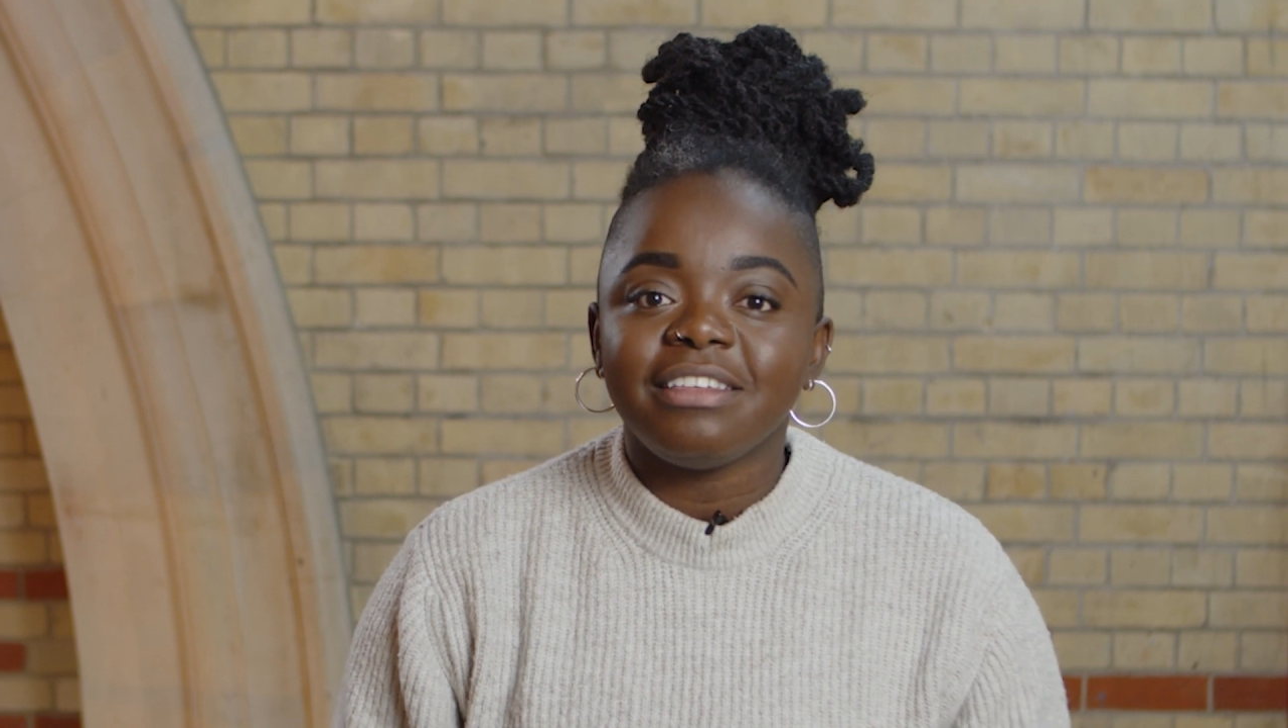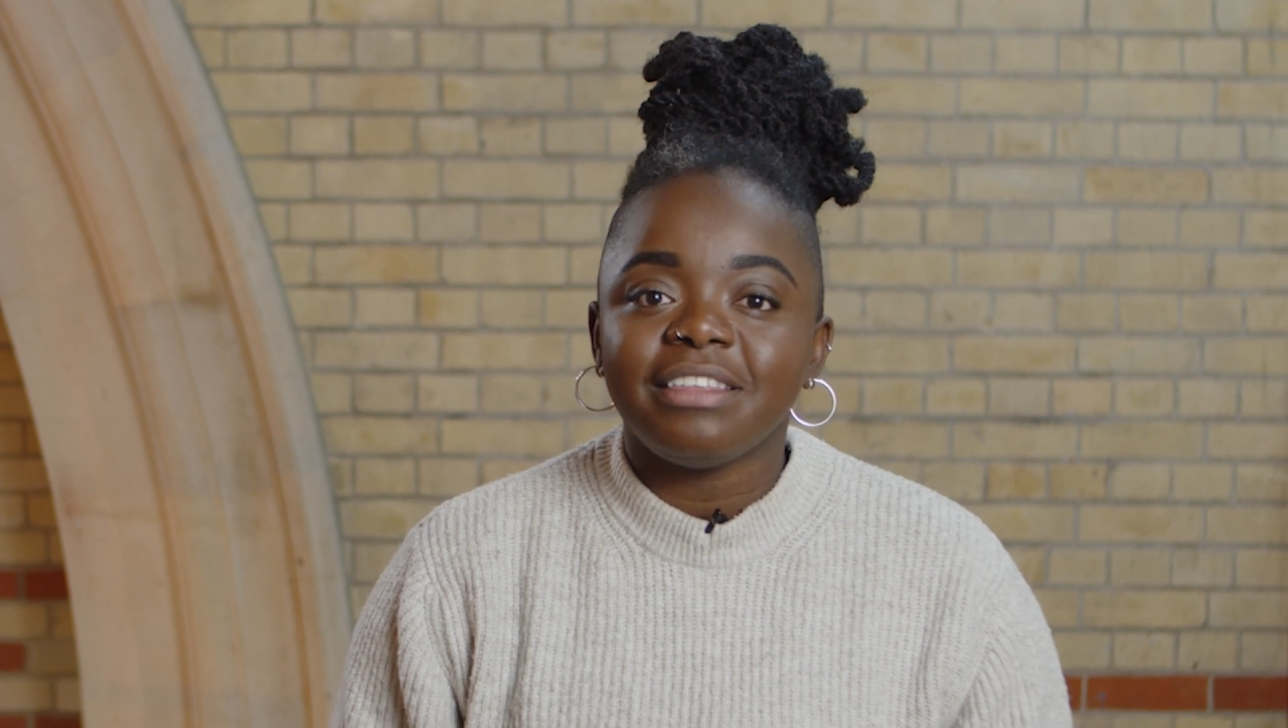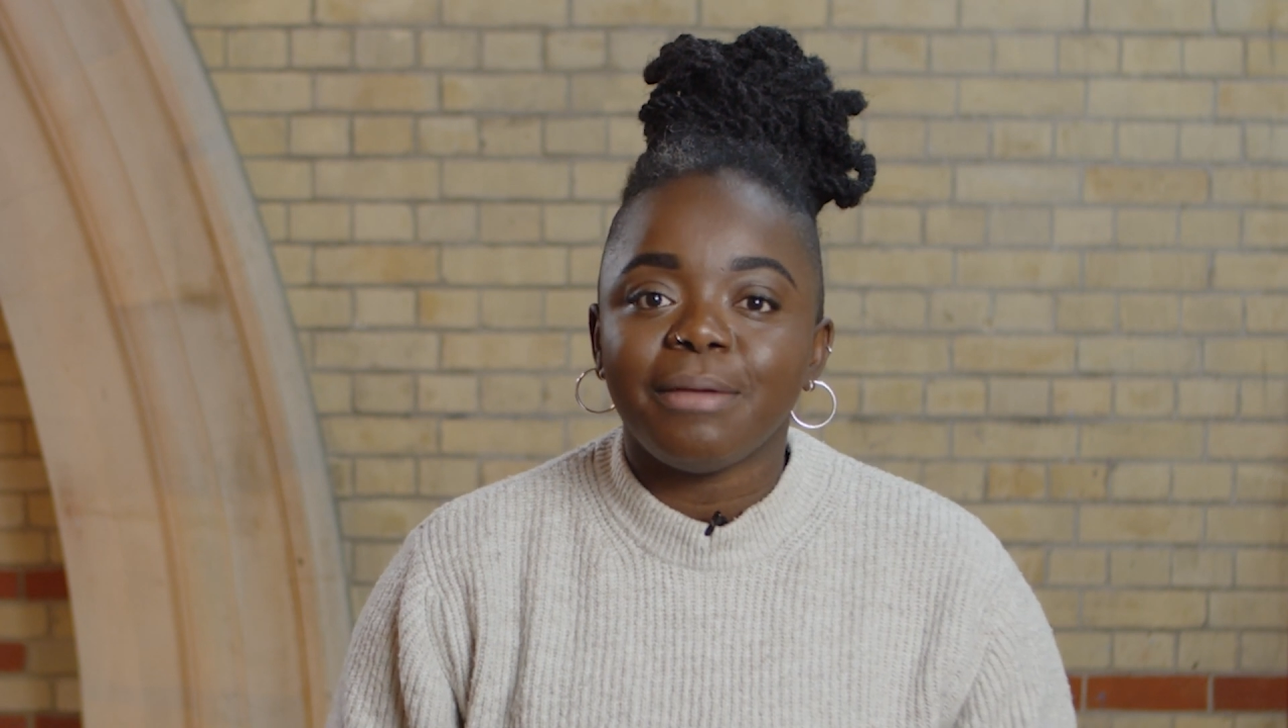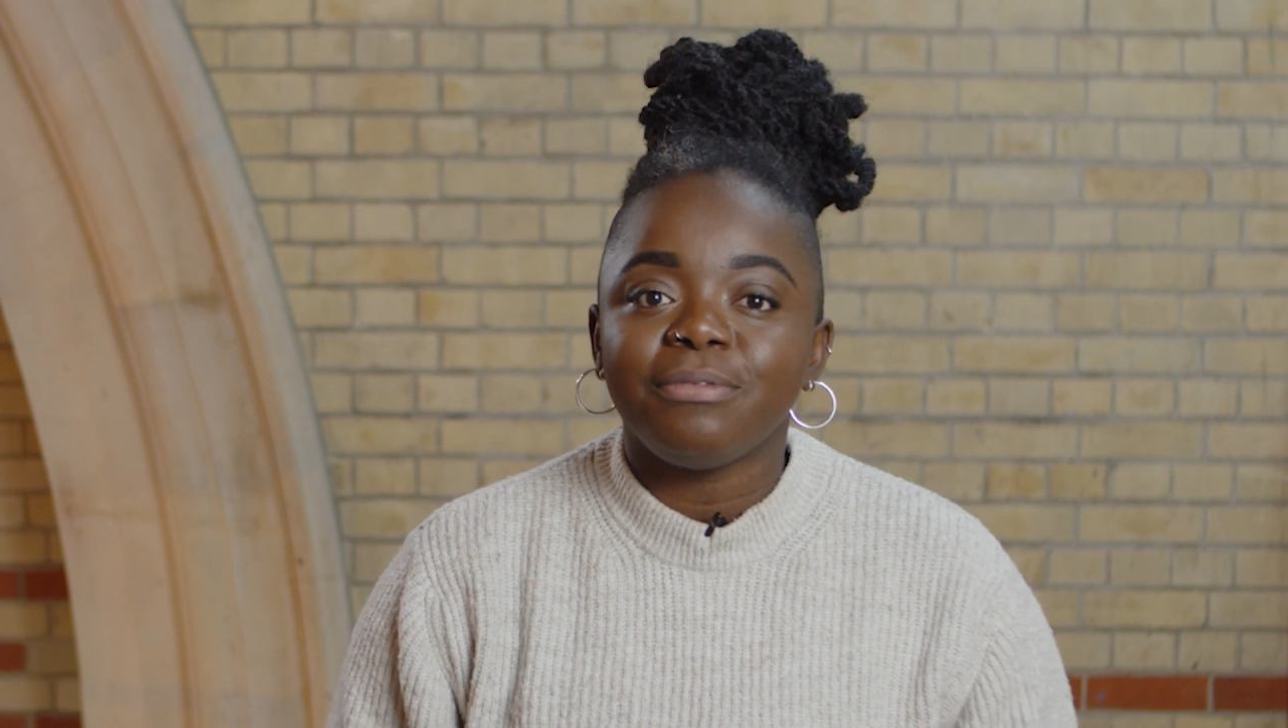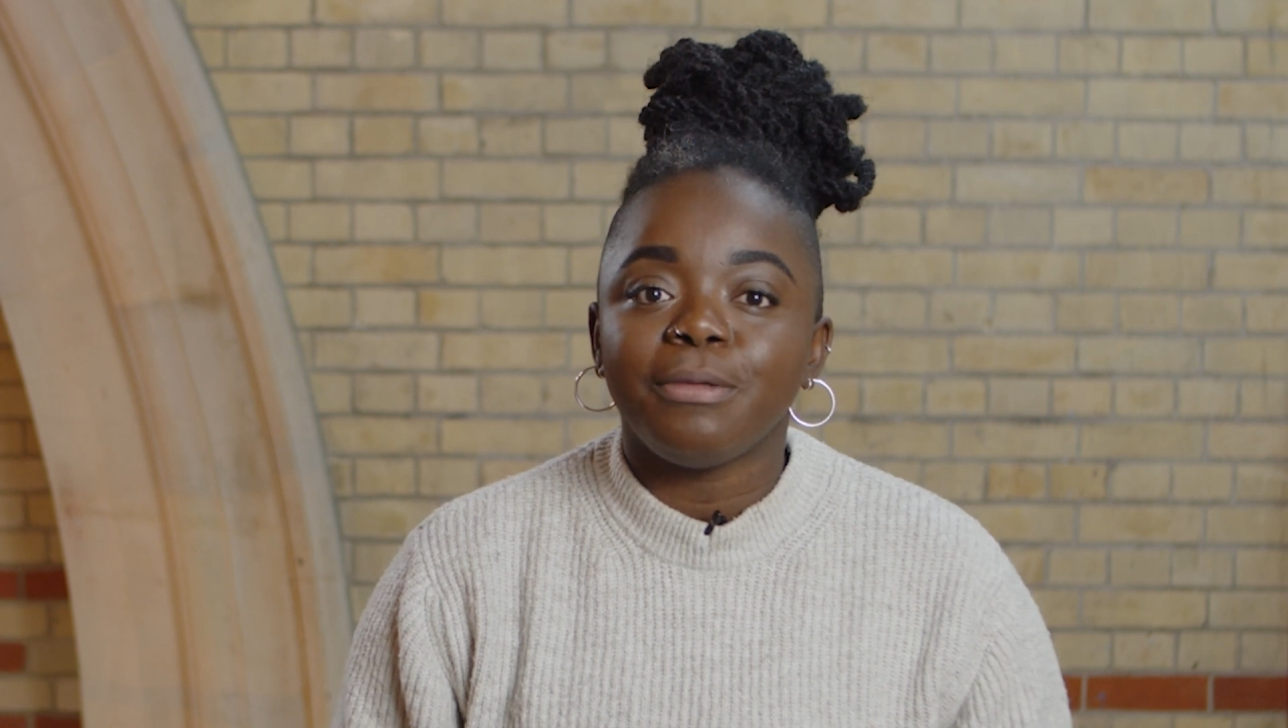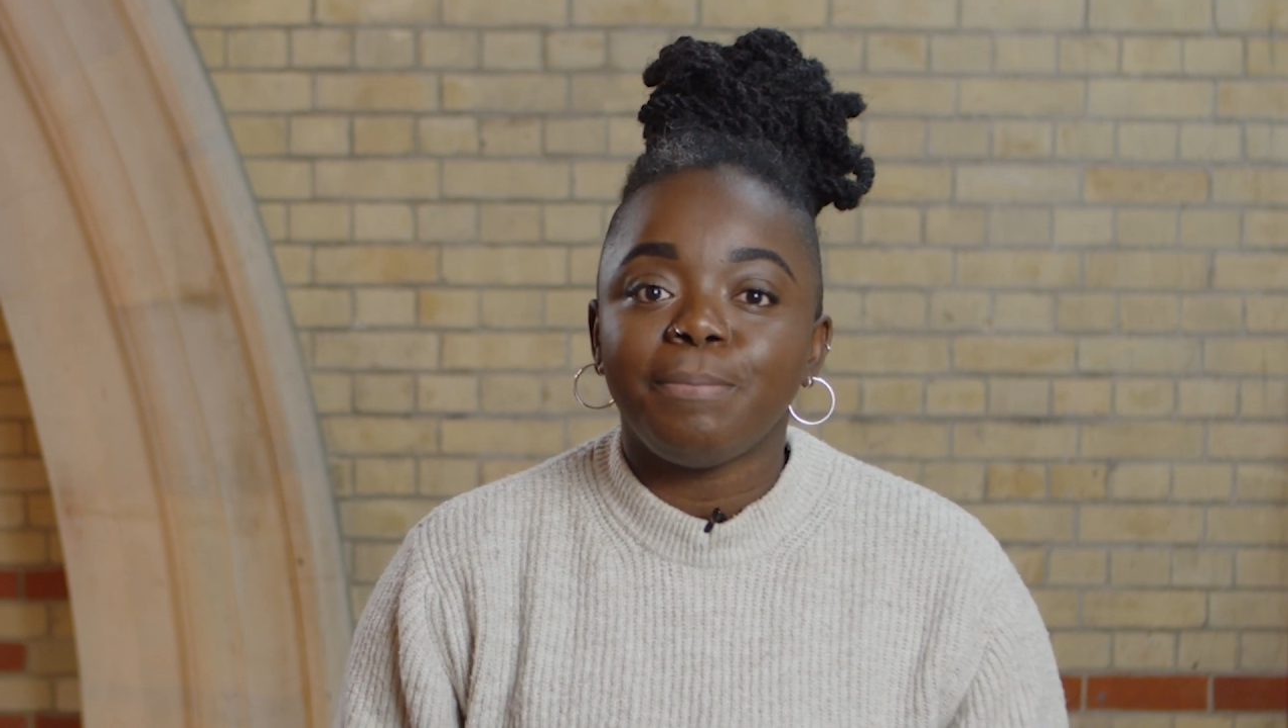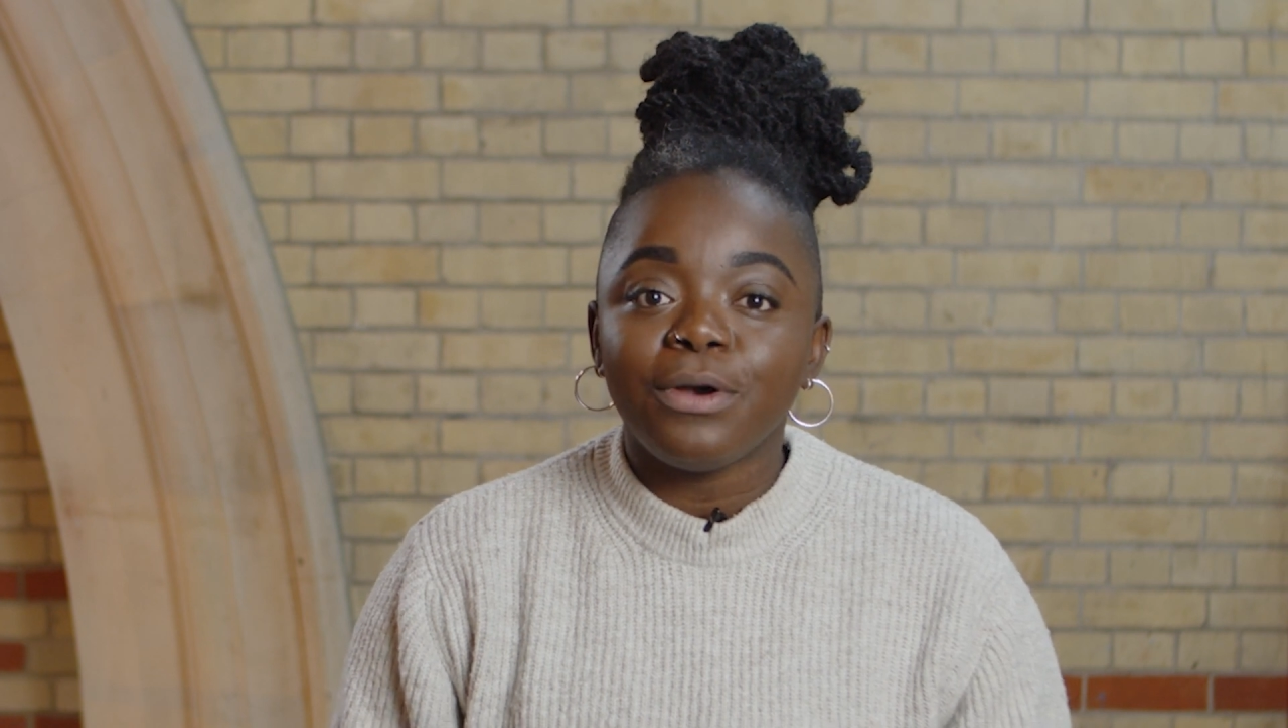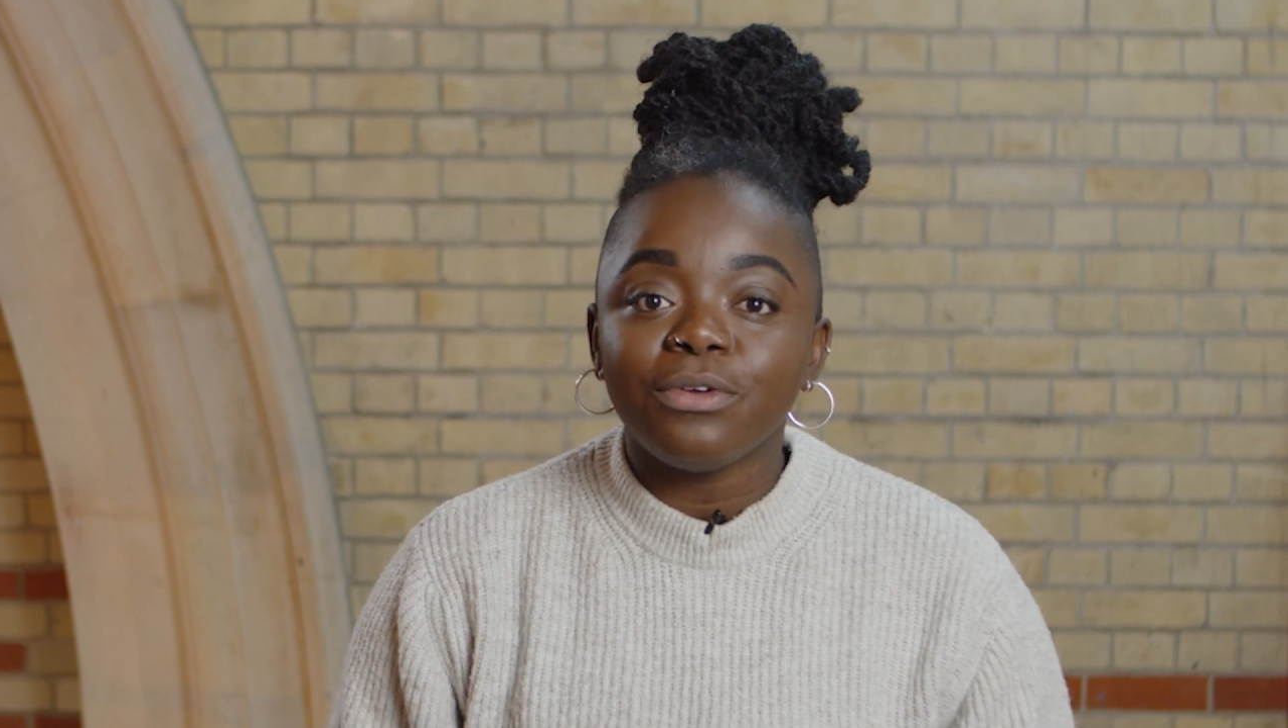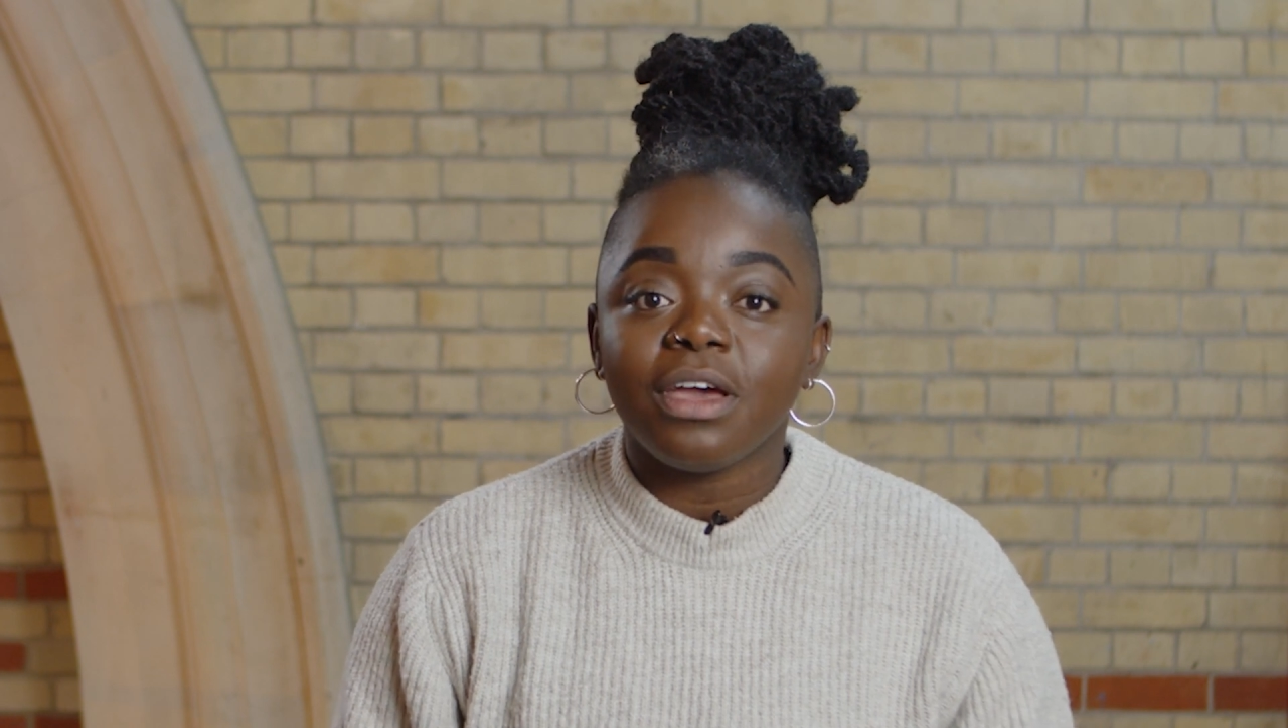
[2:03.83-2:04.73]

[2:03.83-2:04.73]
steps to build